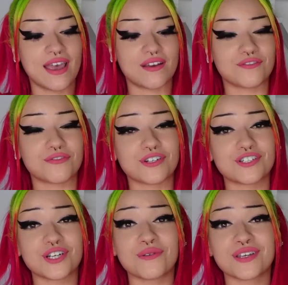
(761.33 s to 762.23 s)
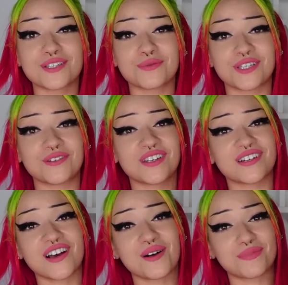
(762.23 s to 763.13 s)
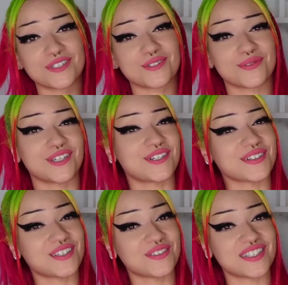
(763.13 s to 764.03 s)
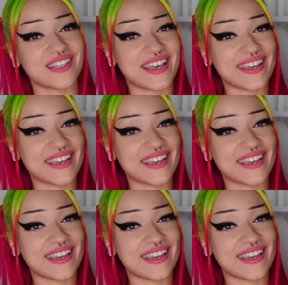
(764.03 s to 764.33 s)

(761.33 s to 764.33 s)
and for showing us what you can accomplish when you don't give in to the